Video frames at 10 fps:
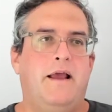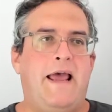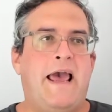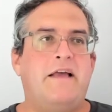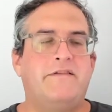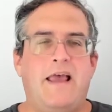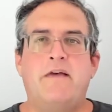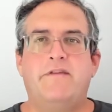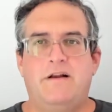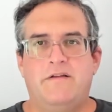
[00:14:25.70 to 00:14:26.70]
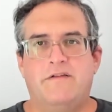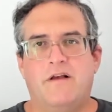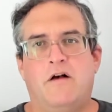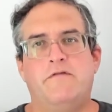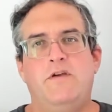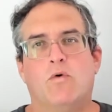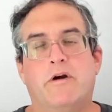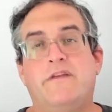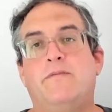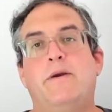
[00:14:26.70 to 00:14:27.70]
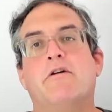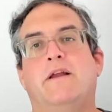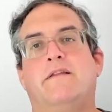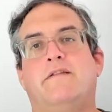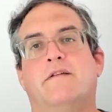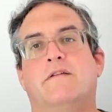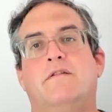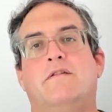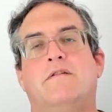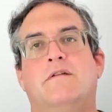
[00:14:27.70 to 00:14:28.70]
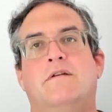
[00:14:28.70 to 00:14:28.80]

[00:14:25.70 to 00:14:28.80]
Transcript: as evidence of your experiences,